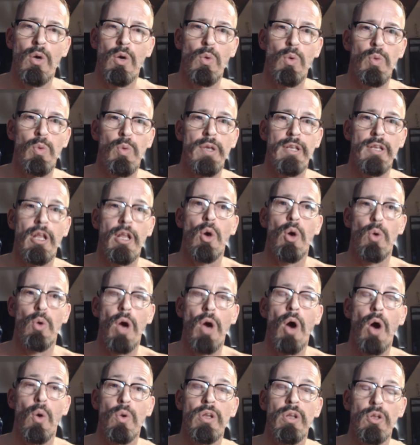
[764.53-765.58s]
we know
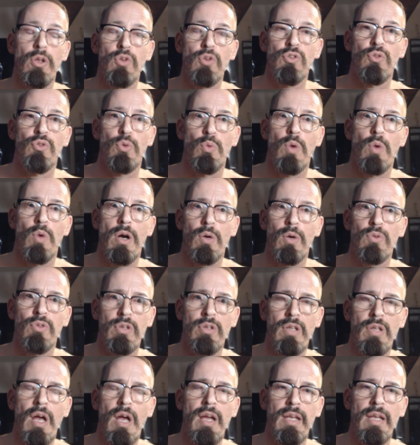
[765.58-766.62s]
only too well
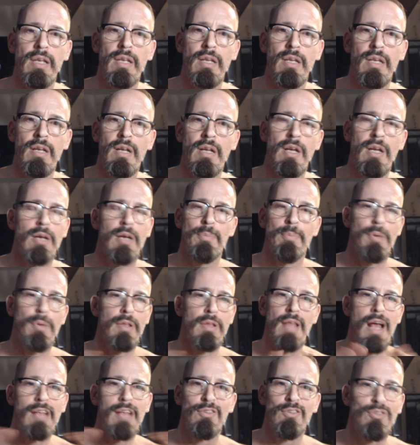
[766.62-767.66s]
today. But
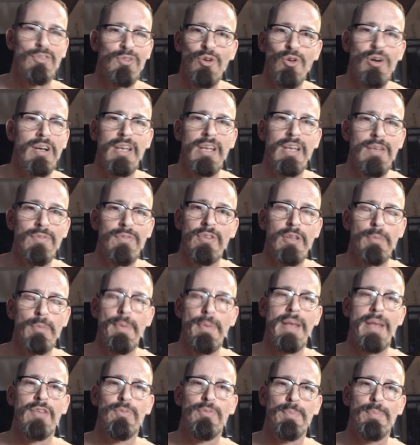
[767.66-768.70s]
that's not even the
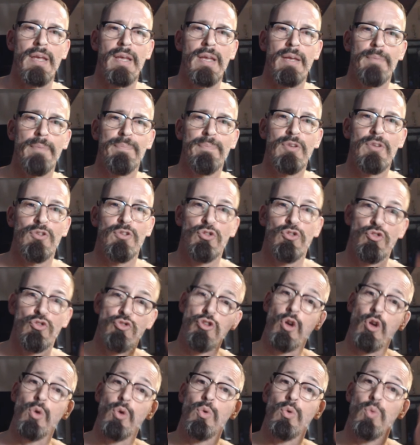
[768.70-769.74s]
best bit.
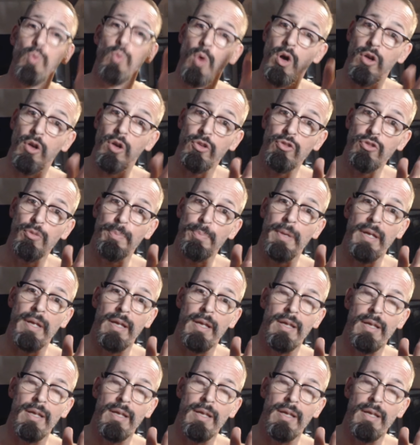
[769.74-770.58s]
Stroke worst bit.